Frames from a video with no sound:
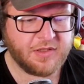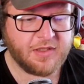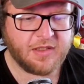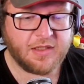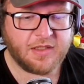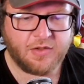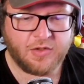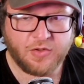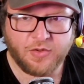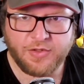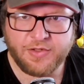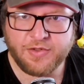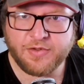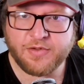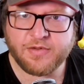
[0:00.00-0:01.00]
a
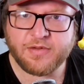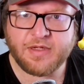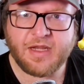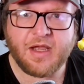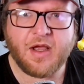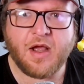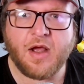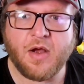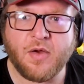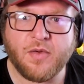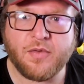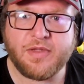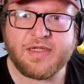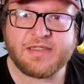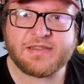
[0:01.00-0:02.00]
lawyer,
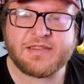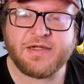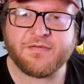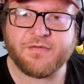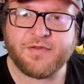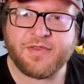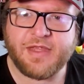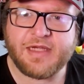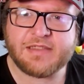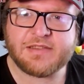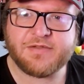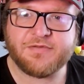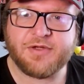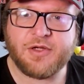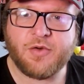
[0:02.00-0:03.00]
all these different things
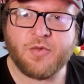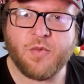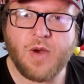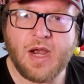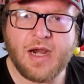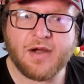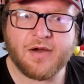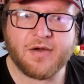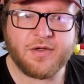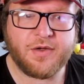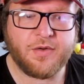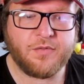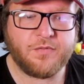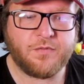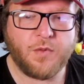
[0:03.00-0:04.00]
that require, you
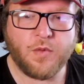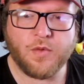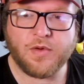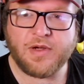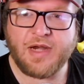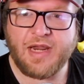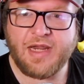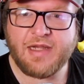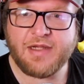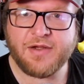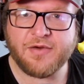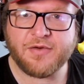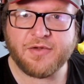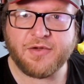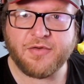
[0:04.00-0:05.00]
know, 4 and 8
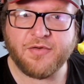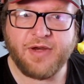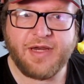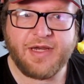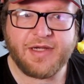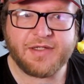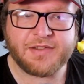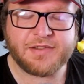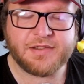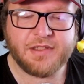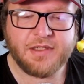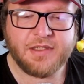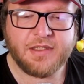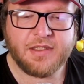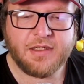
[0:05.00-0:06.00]
year degrees.
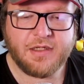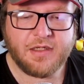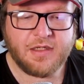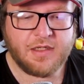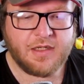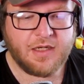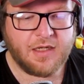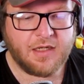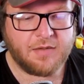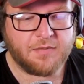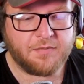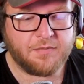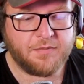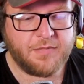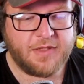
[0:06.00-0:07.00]

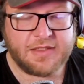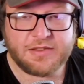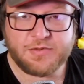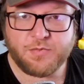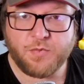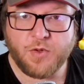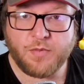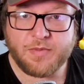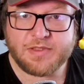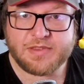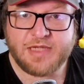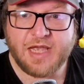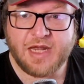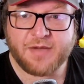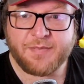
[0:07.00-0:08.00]
This
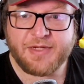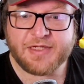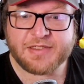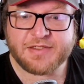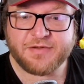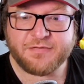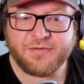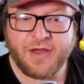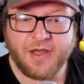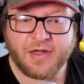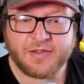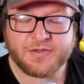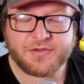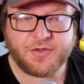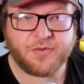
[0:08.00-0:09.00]
woman's got to be a
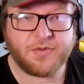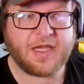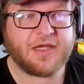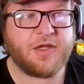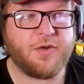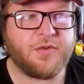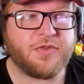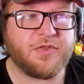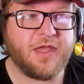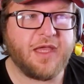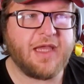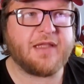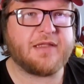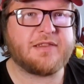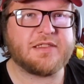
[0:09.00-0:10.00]
savant. So, like, you'd
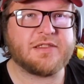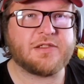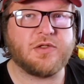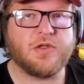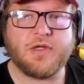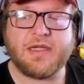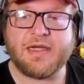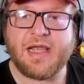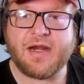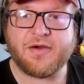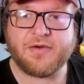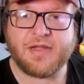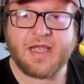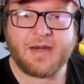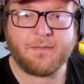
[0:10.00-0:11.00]
think, just looking at
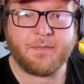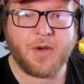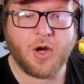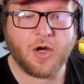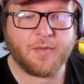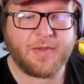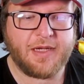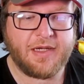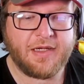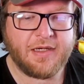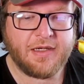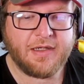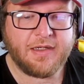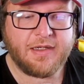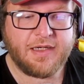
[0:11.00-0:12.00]
her, like, Barbie
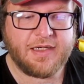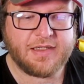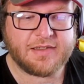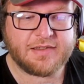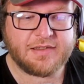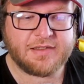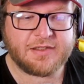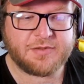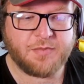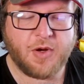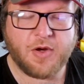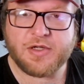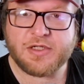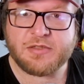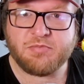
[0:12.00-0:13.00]
is the
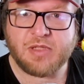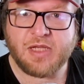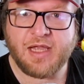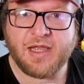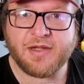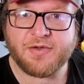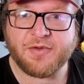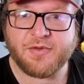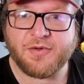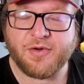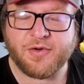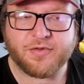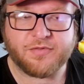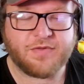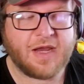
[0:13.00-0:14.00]
smartest blonde on
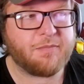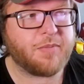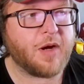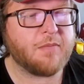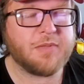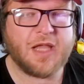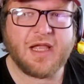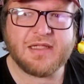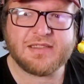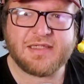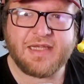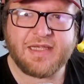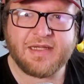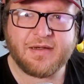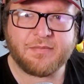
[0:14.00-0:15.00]
earth, right? Blondes
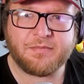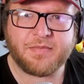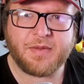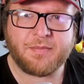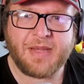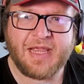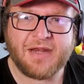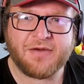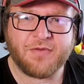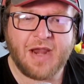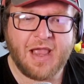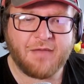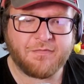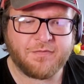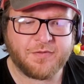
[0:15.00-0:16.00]
get a bad
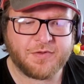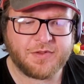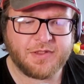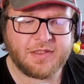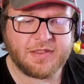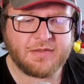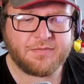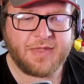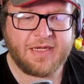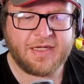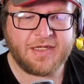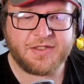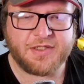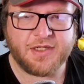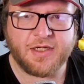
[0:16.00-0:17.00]
rap for
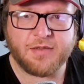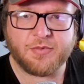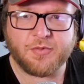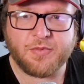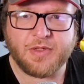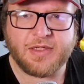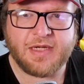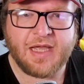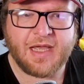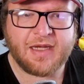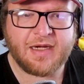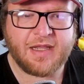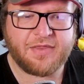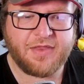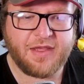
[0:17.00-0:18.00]
being dumb or whatnot,
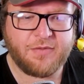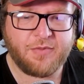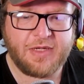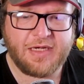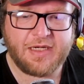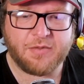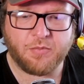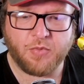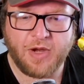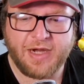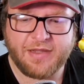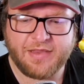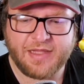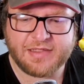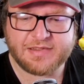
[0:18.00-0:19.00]
and I think we need to
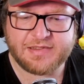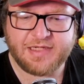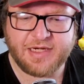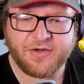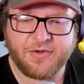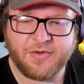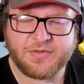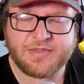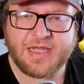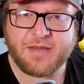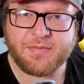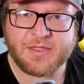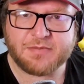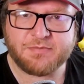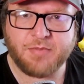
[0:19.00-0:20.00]
break that stereotype,
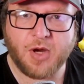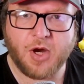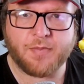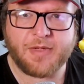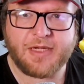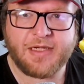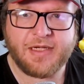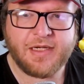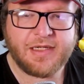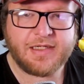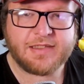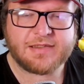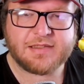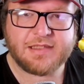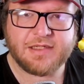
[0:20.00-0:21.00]
because Barbie
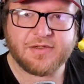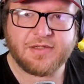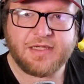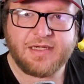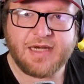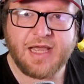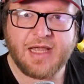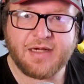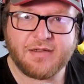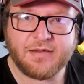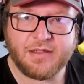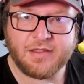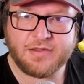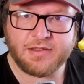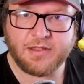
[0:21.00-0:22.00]
is clearly not
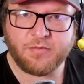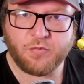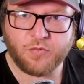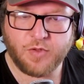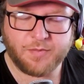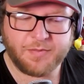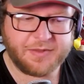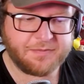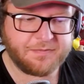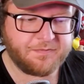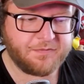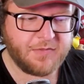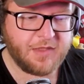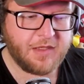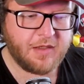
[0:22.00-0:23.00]
a dumb woman.
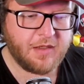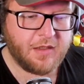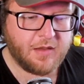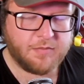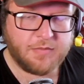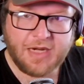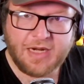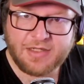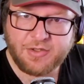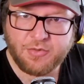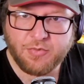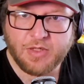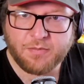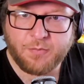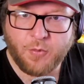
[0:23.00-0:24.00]
But I do
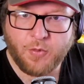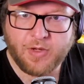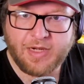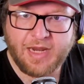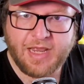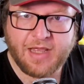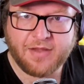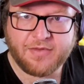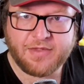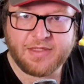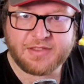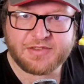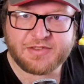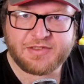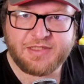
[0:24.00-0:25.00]
want to point out
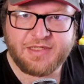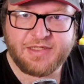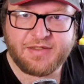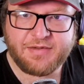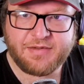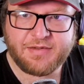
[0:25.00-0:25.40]
that she